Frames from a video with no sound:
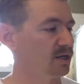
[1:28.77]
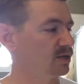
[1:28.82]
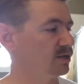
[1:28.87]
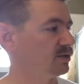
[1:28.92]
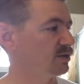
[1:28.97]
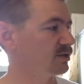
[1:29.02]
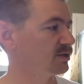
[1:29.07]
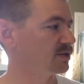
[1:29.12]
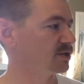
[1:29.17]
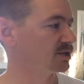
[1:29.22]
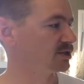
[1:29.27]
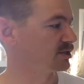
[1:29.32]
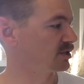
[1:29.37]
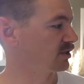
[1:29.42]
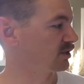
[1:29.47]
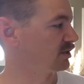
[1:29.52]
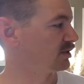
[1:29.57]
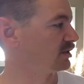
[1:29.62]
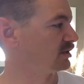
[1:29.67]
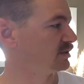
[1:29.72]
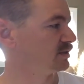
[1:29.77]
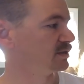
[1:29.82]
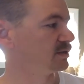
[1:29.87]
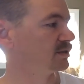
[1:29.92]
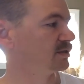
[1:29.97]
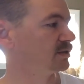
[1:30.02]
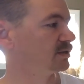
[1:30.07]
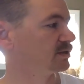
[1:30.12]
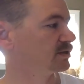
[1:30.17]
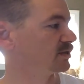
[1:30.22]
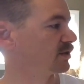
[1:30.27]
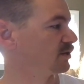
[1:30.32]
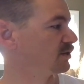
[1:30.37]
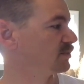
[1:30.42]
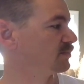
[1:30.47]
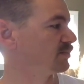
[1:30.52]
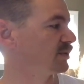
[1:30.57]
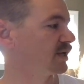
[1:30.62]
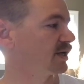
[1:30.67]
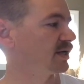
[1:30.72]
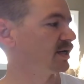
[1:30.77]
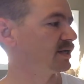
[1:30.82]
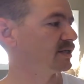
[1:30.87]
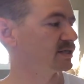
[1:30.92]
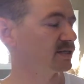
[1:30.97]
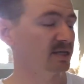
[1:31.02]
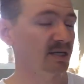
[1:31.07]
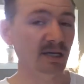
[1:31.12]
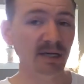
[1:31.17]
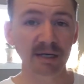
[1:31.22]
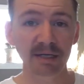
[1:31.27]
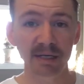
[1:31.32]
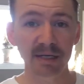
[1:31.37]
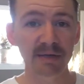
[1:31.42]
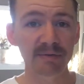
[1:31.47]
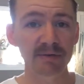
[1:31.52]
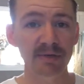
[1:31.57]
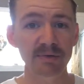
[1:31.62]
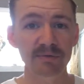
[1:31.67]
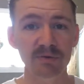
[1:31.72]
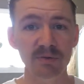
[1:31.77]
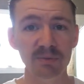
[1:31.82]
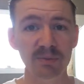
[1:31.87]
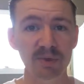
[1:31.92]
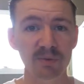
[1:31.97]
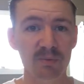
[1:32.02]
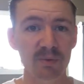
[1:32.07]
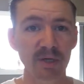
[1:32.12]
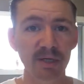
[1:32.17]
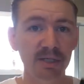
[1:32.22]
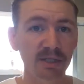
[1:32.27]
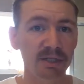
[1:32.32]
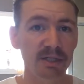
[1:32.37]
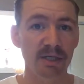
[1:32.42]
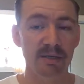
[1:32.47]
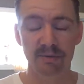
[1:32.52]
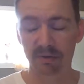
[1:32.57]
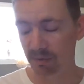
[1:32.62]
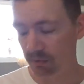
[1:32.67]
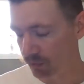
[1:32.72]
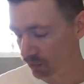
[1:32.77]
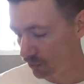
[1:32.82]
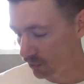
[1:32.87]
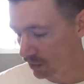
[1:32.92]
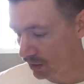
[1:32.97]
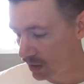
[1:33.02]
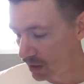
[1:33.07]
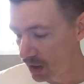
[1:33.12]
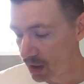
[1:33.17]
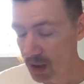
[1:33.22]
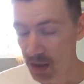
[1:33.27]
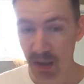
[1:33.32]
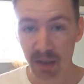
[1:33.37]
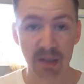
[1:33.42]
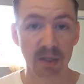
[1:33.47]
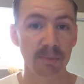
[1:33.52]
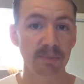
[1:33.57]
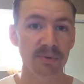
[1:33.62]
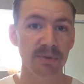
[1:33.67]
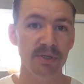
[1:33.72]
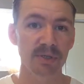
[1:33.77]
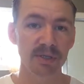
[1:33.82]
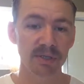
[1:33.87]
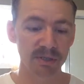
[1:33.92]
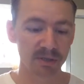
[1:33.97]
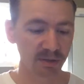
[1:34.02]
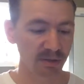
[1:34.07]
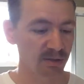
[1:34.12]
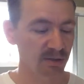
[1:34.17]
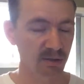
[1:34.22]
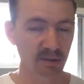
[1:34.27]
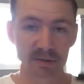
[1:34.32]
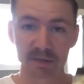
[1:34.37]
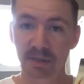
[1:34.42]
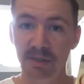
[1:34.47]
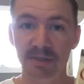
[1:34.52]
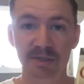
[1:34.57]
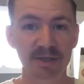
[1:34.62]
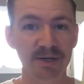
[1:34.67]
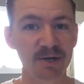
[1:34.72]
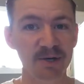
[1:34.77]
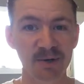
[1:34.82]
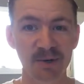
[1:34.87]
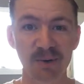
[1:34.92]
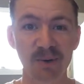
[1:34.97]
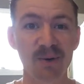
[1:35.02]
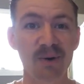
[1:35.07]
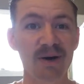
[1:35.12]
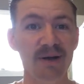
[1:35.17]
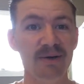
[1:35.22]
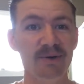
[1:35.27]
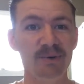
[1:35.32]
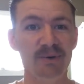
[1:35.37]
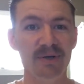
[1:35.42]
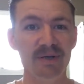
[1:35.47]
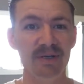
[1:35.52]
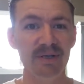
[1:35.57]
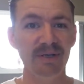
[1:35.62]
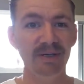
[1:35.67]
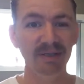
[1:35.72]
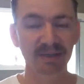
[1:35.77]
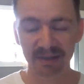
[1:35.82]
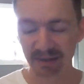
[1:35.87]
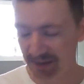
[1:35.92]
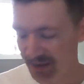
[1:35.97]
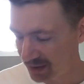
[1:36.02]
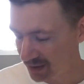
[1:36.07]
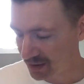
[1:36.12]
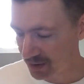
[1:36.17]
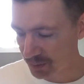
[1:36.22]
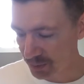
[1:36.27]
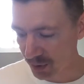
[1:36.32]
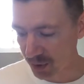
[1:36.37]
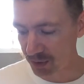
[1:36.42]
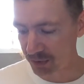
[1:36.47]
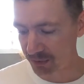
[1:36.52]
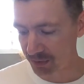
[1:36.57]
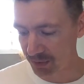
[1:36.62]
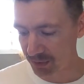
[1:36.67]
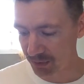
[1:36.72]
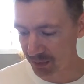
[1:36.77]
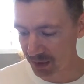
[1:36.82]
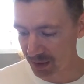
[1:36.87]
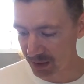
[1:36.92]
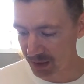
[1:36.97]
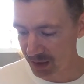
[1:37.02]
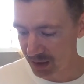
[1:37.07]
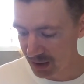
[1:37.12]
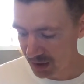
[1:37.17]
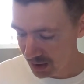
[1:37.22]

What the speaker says: You can just turn it to a certain page, and even if you've been wet shaving for a couple of years, this is a great read. Just a perfect read.